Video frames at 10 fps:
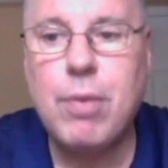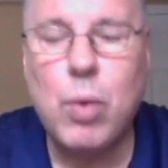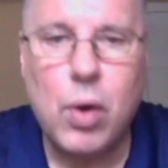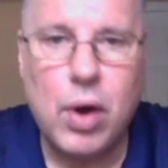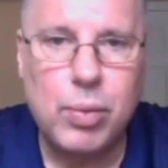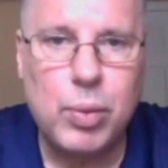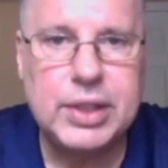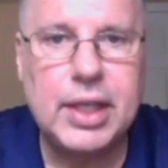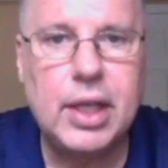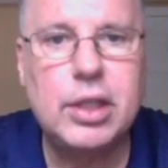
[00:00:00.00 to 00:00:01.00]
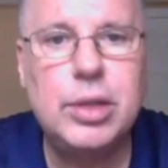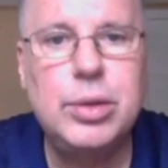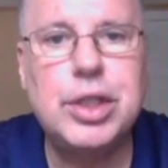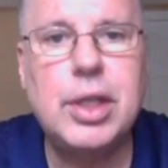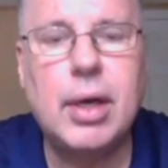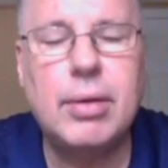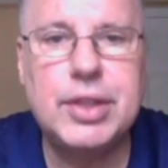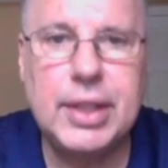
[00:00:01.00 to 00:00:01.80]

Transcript: 4 was the conclusion of